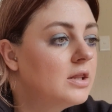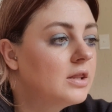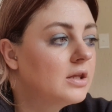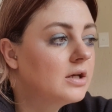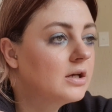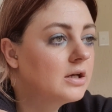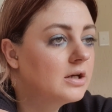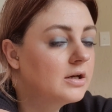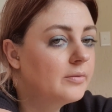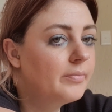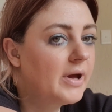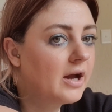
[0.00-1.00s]

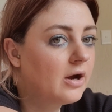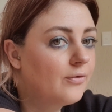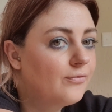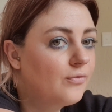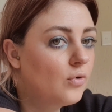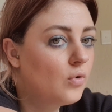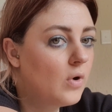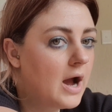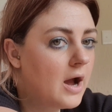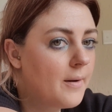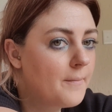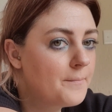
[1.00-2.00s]
the packer for
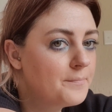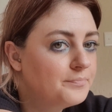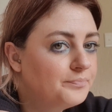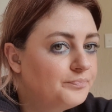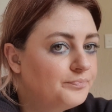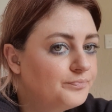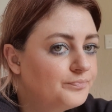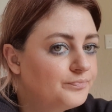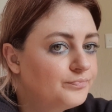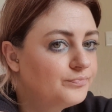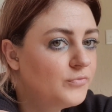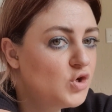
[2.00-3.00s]

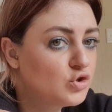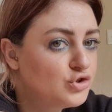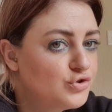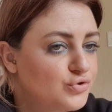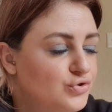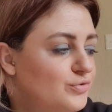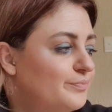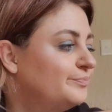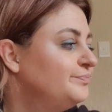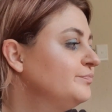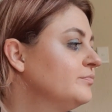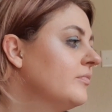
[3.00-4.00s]
your shoes.
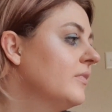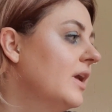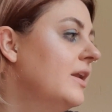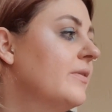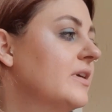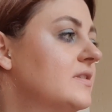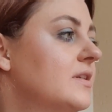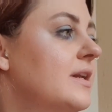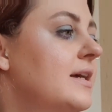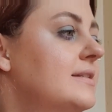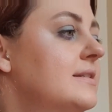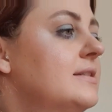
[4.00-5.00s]
Anyway, so
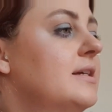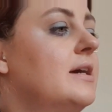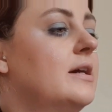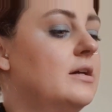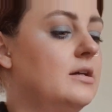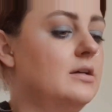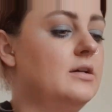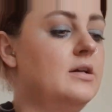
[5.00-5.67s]
let's take